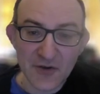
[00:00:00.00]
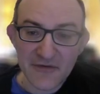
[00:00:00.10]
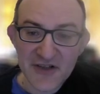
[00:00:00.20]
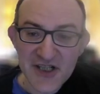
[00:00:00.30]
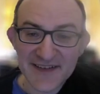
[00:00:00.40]

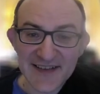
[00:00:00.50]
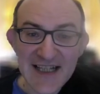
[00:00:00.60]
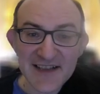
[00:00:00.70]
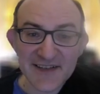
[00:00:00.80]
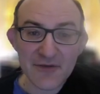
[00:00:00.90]
against
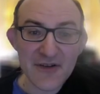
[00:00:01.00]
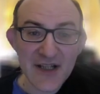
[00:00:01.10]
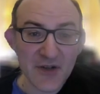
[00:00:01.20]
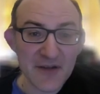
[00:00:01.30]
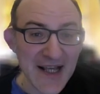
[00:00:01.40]
Leela Zero
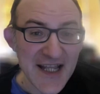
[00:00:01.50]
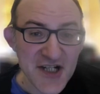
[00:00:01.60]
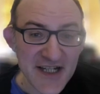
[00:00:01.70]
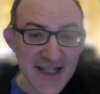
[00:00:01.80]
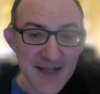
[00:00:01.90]
in one of my
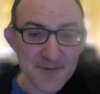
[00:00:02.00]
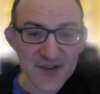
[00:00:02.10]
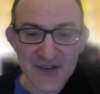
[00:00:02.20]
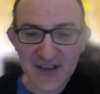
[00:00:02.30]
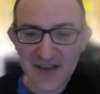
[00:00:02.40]
engine
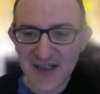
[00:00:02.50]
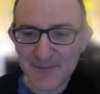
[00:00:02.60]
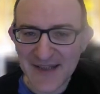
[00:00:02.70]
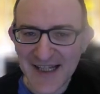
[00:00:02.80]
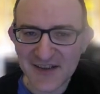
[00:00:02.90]
games that I
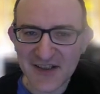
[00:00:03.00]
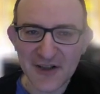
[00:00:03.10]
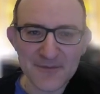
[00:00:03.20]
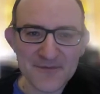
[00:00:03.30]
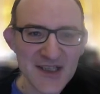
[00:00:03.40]
played at
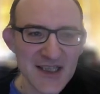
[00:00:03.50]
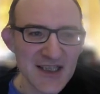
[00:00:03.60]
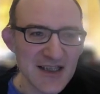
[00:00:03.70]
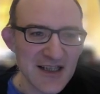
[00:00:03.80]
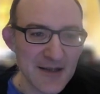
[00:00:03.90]
home.
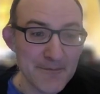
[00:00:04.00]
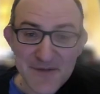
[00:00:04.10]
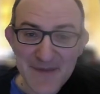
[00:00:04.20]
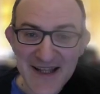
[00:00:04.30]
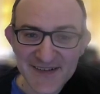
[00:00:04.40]

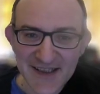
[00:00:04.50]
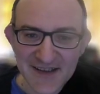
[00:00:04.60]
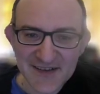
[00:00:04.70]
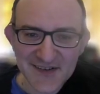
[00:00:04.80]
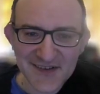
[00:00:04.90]
Bishop
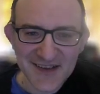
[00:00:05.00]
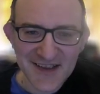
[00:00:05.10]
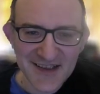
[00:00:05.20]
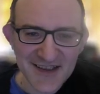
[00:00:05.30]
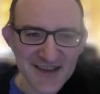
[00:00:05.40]
A6,
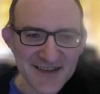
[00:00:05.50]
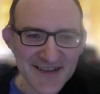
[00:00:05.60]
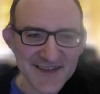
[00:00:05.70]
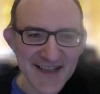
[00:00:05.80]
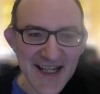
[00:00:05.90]

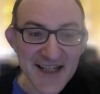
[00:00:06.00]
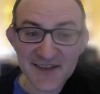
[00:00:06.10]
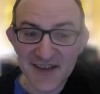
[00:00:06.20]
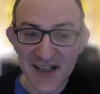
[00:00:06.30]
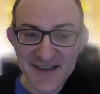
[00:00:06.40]

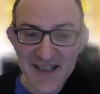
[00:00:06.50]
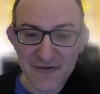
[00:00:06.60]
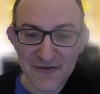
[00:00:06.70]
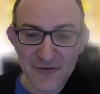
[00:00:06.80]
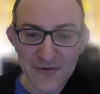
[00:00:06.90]
takes, Knight
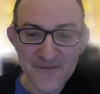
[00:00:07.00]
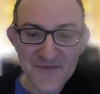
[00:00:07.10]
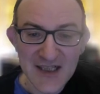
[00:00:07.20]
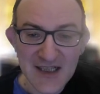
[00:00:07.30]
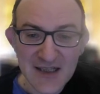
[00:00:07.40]
E4,
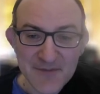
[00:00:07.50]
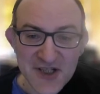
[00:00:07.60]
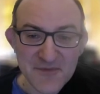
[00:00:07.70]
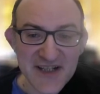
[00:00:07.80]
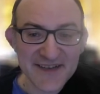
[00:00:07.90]

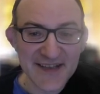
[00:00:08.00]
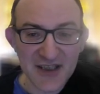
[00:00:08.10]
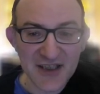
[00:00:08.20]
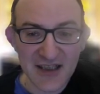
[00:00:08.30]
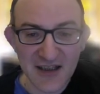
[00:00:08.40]
Bishop
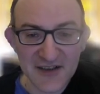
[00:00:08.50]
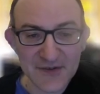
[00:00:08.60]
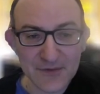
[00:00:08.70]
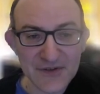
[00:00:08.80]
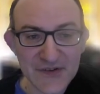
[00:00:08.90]
G7
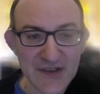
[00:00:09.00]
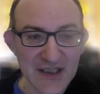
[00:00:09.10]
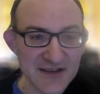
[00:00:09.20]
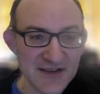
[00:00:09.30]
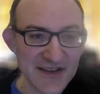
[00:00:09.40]
castles,
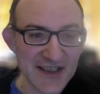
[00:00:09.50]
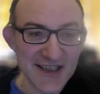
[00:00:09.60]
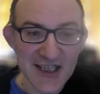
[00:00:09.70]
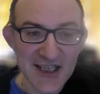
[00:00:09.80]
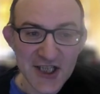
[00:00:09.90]
and
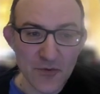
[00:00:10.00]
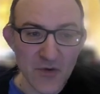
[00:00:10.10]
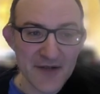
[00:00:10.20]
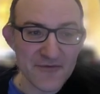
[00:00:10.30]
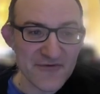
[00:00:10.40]
you know,
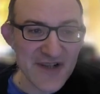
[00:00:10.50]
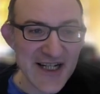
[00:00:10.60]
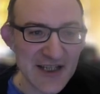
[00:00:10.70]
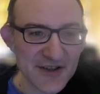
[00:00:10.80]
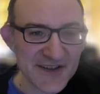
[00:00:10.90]
White
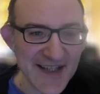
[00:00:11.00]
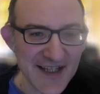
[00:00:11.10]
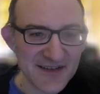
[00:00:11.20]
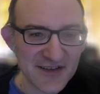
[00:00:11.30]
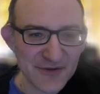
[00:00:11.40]
really looks
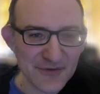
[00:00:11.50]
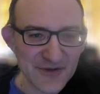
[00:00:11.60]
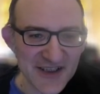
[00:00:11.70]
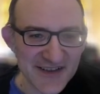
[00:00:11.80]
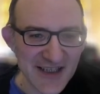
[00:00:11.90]
set
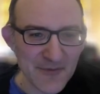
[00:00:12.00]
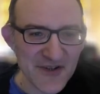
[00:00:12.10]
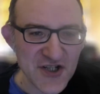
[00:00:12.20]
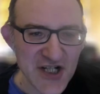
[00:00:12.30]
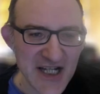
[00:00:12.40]
to come
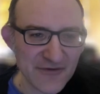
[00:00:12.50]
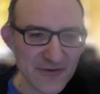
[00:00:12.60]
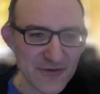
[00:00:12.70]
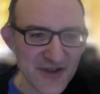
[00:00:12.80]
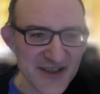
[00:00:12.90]
with
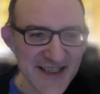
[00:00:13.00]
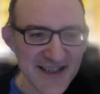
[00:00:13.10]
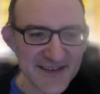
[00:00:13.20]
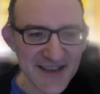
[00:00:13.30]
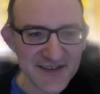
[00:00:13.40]
G4 and
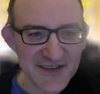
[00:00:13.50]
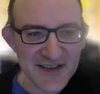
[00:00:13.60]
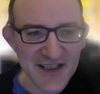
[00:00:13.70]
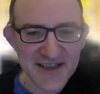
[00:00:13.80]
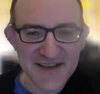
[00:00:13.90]
D6
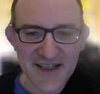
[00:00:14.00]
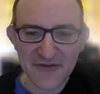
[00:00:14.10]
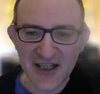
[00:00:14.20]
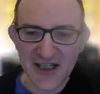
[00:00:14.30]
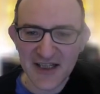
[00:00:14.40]
and Knight
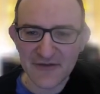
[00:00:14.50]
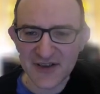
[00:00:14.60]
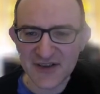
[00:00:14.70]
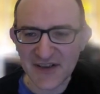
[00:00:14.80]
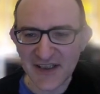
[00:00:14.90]
D5
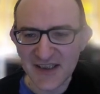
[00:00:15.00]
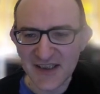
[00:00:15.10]
and.